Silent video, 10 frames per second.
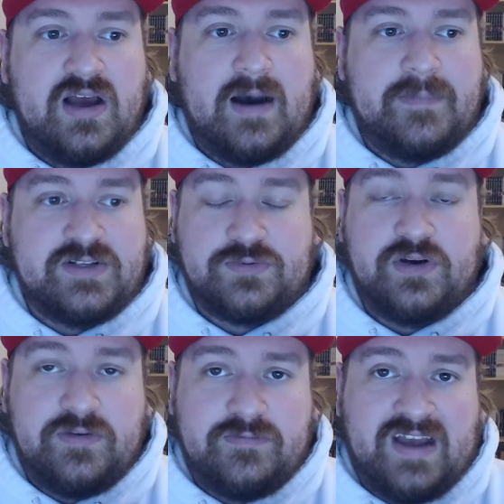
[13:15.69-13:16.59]
But it's a
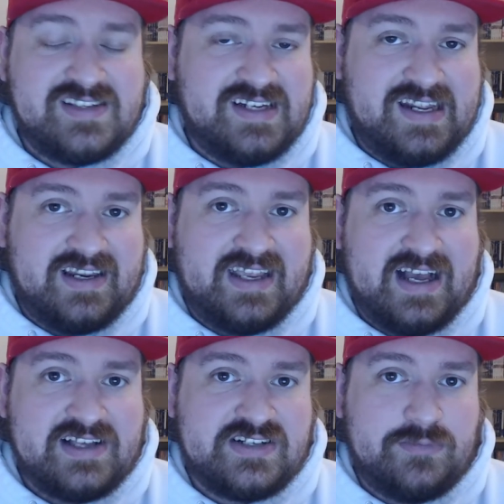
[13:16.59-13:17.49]
really fascinating
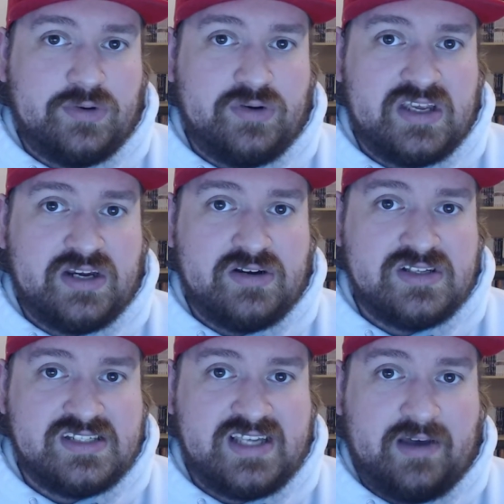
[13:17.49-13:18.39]
cast. I'm really curious
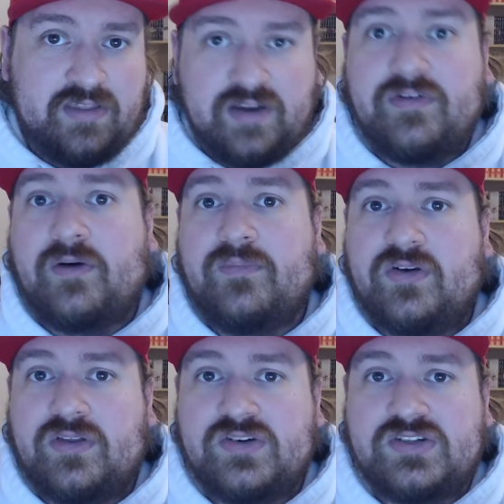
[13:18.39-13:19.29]
to see how they develop further.